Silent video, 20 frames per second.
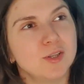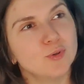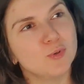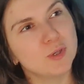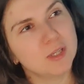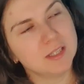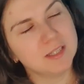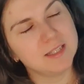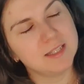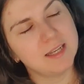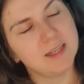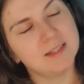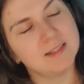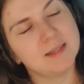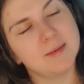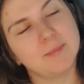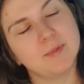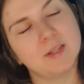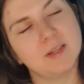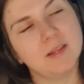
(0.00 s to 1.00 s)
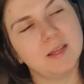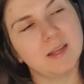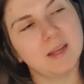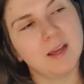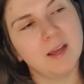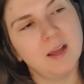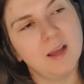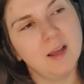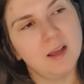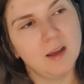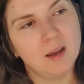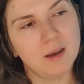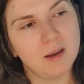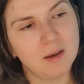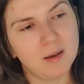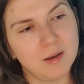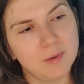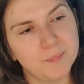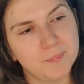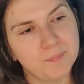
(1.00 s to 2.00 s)
You can say something like,
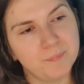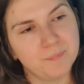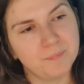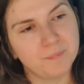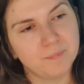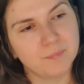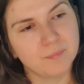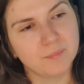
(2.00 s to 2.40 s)
um,